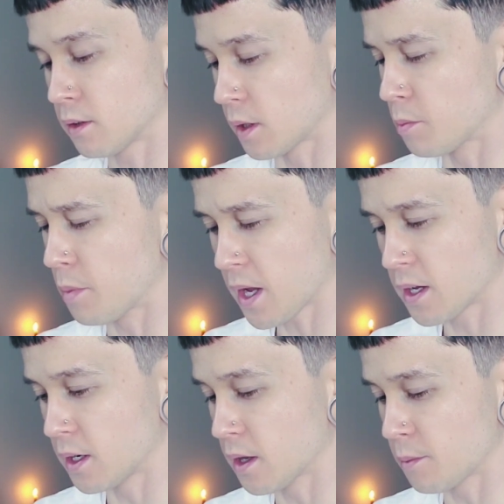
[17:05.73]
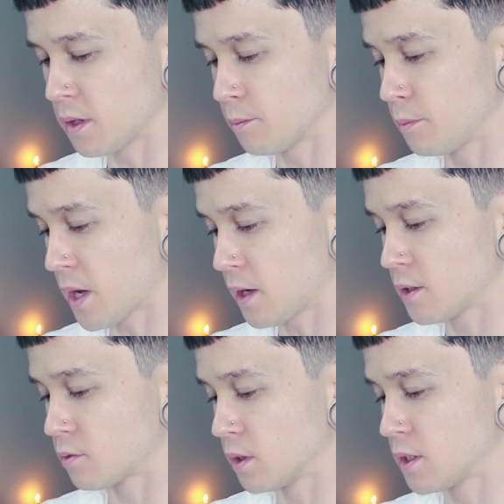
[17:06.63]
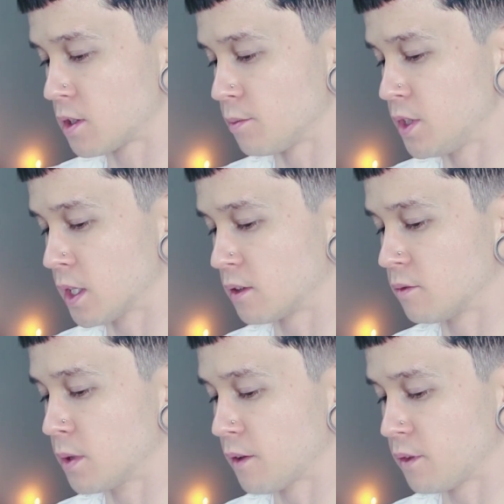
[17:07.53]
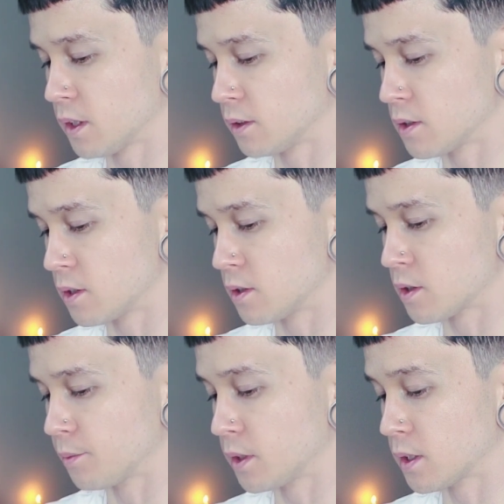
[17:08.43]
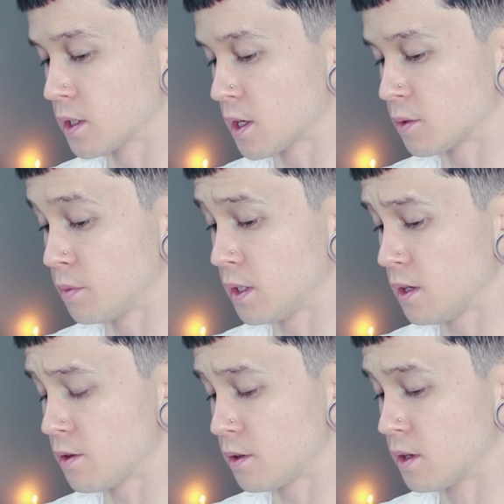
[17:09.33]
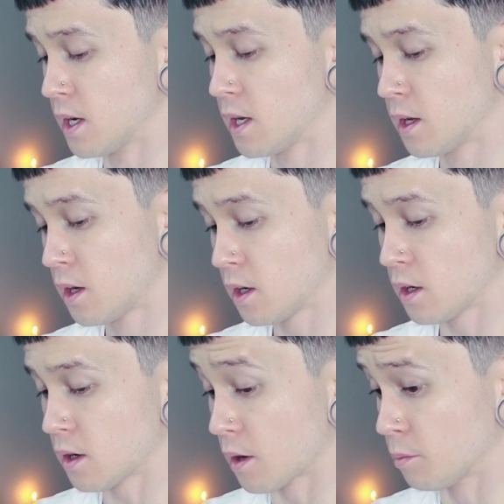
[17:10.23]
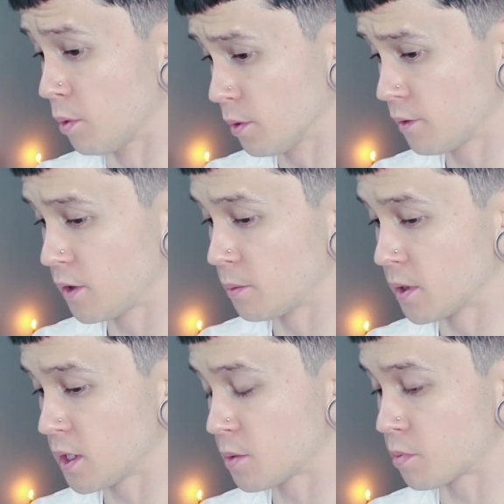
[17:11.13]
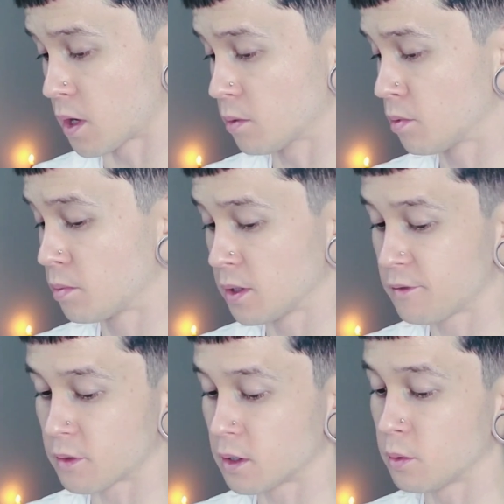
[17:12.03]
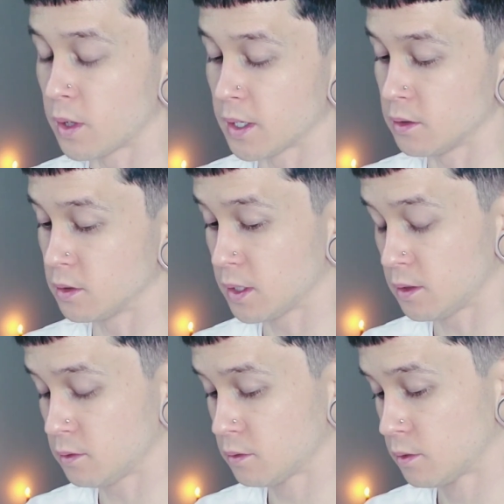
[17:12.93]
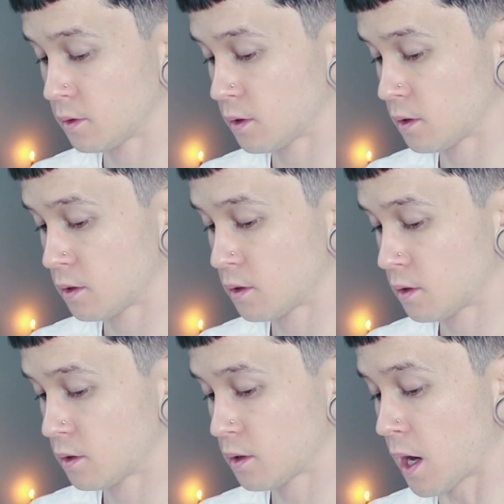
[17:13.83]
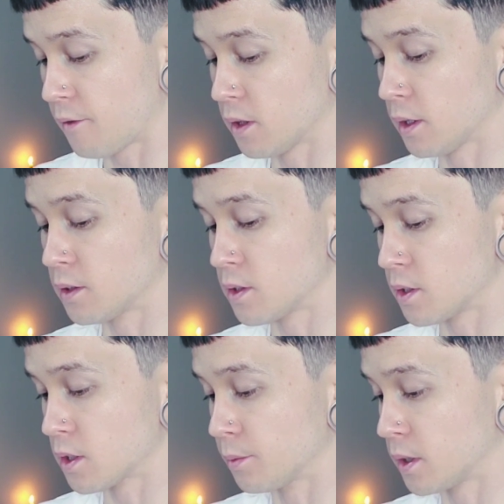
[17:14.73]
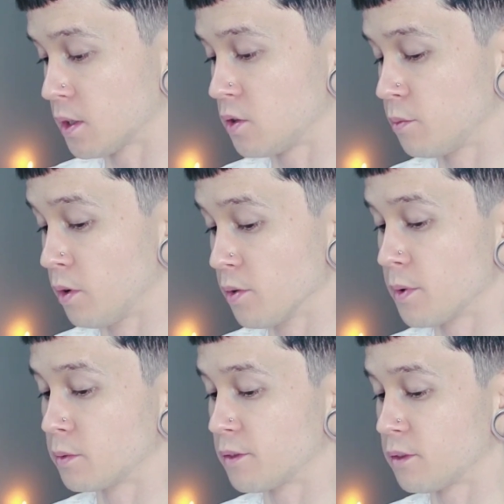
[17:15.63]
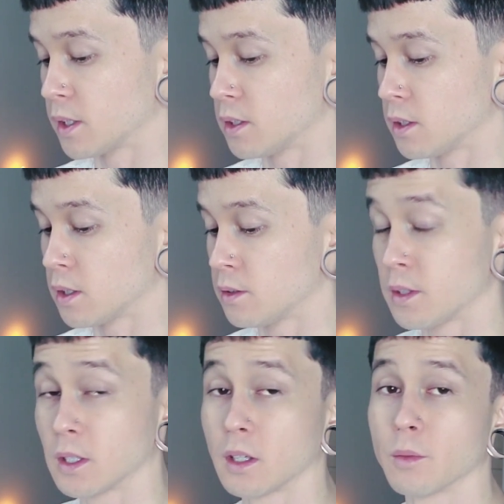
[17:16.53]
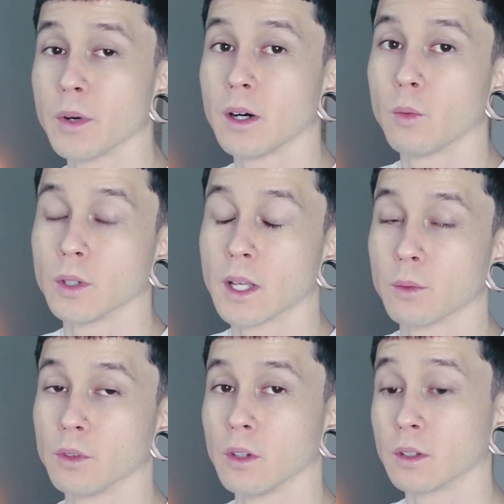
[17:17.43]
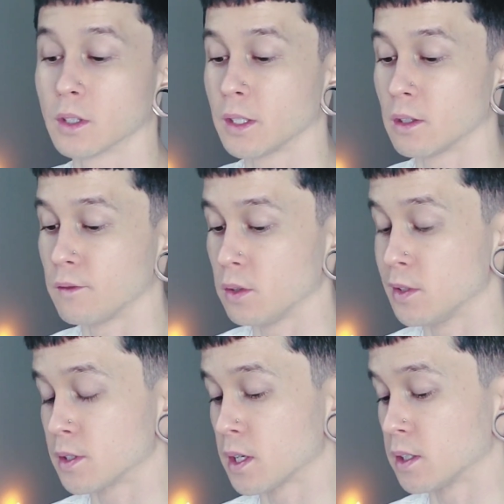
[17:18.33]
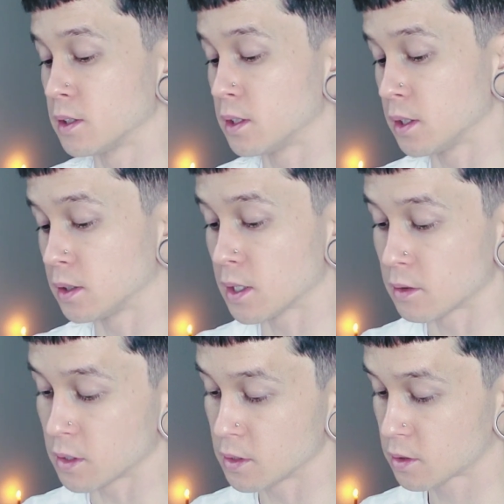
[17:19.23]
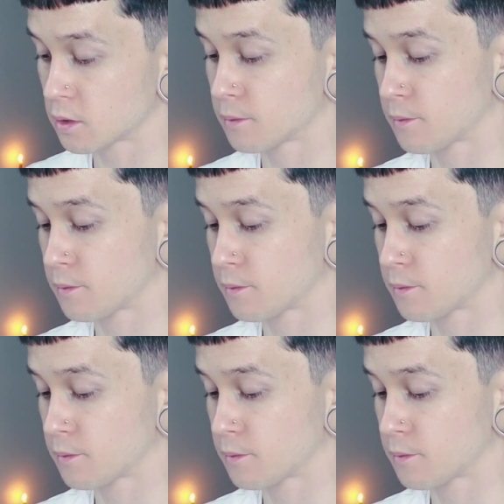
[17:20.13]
like bad. I mean, bad is really subjective, but I feel like this is something that has been either on both of your minds probably for a while now. I feel like this is something that you've both been reflecting on, thinking about what that would look like if you decided to take that risk,